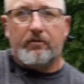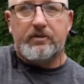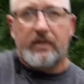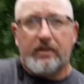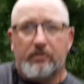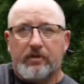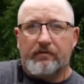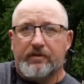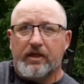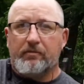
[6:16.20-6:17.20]
is they do enough
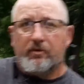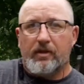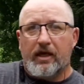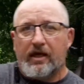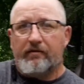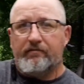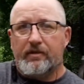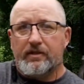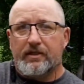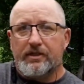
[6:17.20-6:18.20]
to keep you alive,
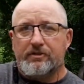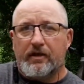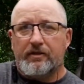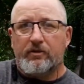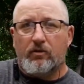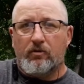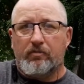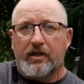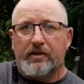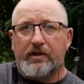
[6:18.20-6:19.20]
to get you out the door, and
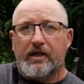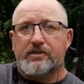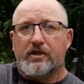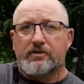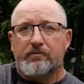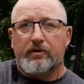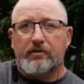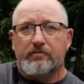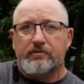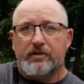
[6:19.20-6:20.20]
bring in the next customer.
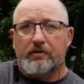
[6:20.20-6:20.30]
So,